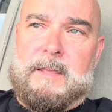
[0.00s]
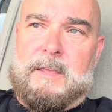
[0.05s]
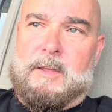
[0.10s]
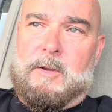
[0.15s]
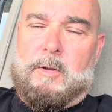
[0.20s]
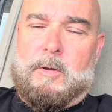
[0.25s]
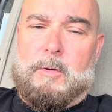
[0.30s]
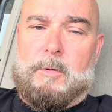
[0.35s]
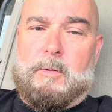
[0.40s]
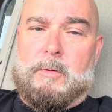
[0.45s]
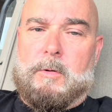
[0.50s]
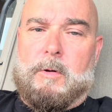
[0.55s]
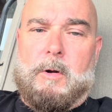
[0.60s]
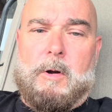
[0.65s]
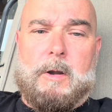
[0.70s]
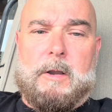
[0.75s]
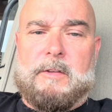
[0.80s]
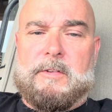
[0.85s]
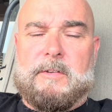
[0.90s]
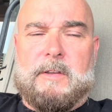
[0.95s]

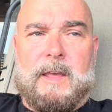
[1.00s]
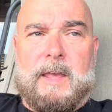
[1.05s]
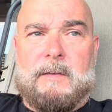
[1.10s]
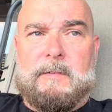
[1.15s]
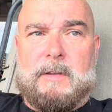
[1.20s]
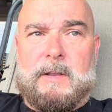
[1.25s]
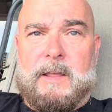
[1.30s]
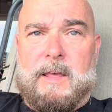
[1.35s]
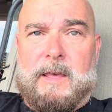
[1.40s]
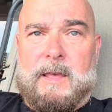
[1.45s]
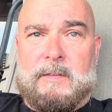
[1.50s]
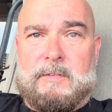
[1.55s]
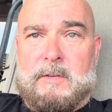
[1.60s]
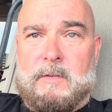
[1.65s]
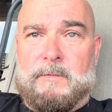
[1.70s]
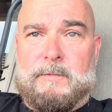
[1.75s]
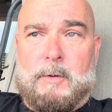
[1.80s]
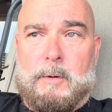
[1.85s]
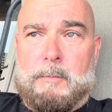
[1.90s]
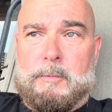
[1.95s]
artist David has
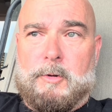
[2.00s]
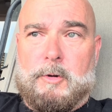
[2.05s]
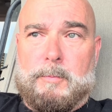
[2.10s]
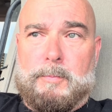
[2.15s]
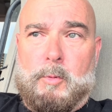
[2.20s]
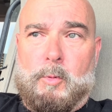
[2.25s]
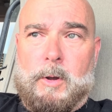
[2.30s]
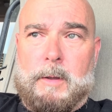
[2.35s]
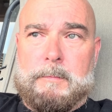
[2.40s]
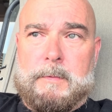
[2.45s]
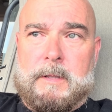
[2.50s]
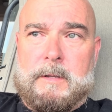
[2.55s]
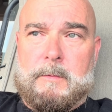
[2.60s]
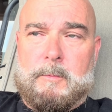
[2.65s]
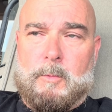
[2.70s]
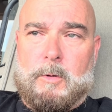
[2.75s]
confirmed your appointment.